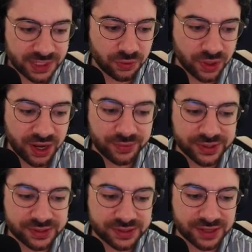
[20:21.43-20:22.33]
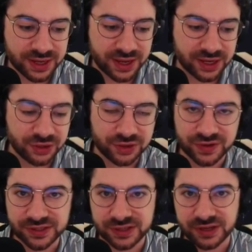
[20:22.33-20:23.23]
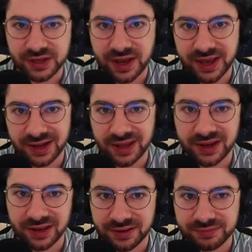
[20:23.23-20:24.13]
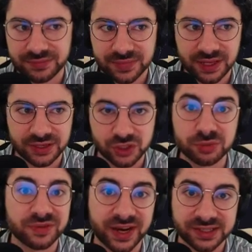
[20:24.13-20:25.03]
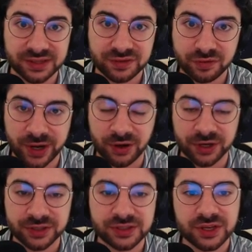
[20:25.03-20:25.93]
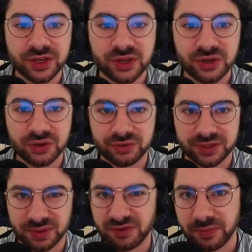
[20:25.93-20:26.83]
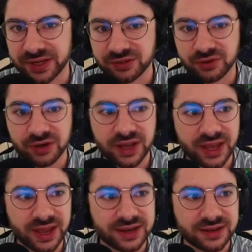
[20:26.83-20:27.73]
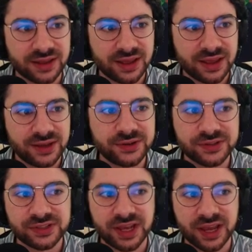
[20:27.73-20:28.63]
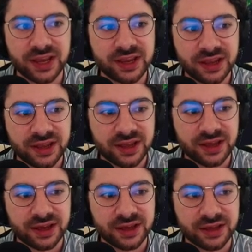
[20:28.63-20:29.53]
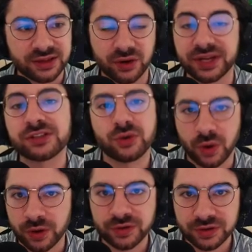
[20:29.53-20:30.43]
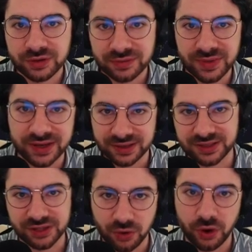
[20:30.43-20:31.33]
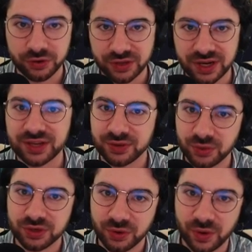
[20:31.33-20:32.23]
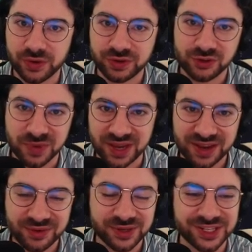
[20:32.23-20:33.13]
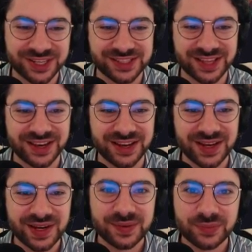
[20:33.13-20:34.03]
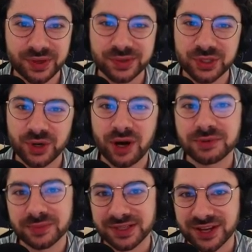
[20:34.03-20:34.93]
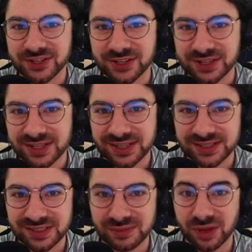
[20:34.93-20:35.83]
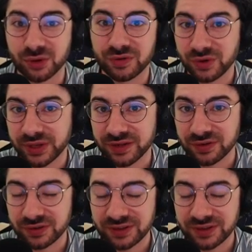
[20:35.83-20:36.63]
When I was uh, at university, I had like a like a supervisor for my honors who was a bit of a mentor, and he used to say, uh, not his quote, but it's a quote that he would quote to me, which is that premature optimization is the mother of all evil.